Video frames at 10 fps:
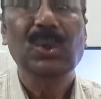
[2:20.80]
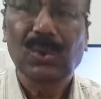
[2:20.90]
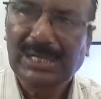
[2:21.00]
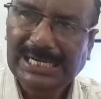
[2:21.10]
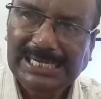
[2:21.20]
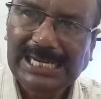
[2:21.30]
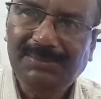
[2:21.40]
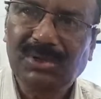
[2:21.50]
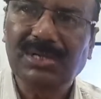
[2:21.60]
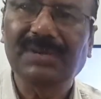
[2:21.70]
A little
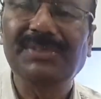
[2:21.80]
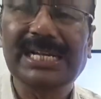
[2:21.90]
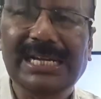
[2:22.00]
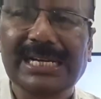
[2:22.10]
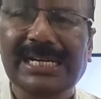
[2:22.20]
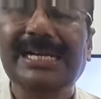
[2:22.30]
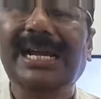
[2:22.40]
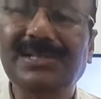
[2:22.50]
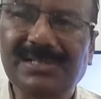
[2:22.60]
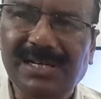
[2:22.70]
amount of the
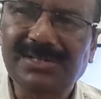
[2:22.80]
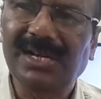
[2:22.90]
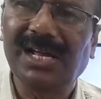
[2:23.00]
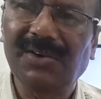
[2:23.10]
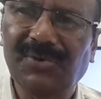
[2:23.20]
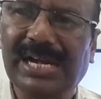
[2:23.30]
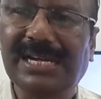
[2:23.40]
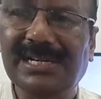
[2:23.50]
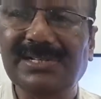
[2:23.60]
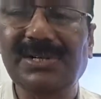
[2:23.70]
extracellular fluid
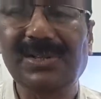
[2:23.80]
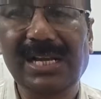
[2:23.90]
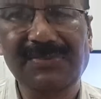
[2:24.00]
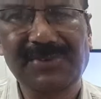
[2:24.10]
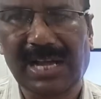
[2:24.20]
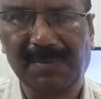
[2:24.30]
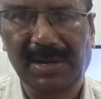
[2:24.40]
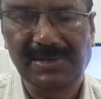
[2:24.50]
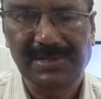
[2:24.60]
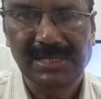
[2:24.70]
enters into the lymph
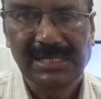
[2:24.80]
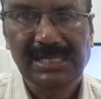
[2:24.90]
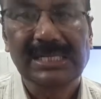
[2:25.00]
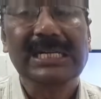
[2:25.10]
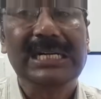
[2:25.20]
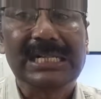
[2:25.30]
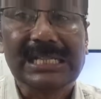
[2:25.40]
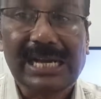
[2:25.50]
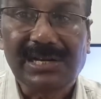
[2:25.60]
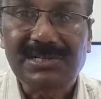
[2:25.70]
capillaries.
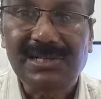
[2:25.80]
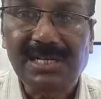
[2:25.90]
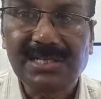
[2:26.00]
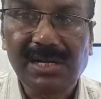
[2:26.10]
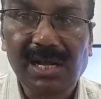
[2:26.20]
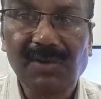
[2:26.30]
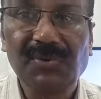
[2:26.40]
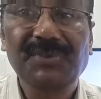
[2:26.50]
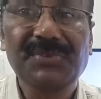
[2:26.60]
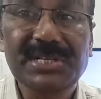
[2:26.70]
The extracellular
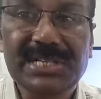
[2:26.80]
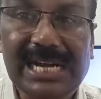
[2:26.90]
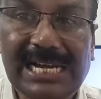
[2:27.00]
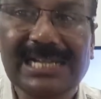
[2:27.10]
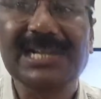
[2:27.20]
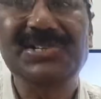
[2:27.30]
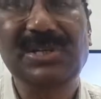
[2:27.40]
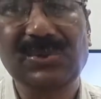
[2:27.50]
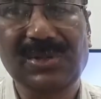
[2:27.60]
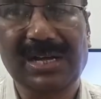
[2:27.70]
fluid which enters
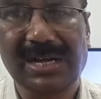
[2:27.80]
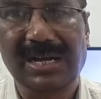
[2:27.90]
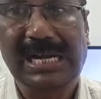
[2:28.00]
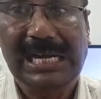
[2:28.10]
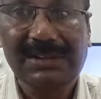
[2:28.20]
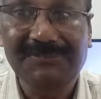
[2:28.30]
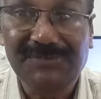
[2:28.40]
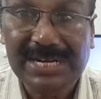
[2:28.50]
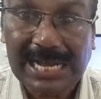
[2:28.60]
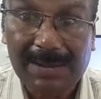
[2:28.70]
into the
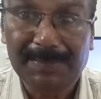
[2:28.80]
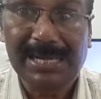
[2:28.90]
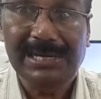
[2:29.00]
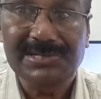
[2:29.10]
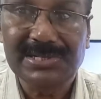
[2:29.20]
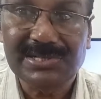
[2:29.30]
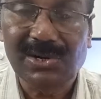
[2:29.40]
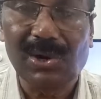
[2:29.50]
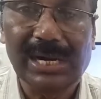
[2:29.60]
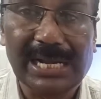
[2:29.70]
lymph capillaries is
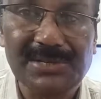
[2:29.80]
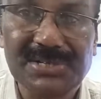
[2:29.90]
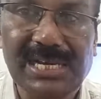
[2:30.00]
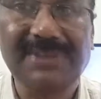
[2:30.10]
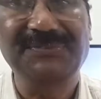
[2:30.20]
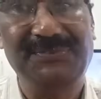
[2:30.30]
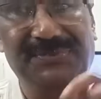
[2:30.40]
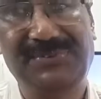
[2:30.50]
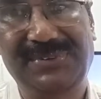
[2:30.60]
called as lymph.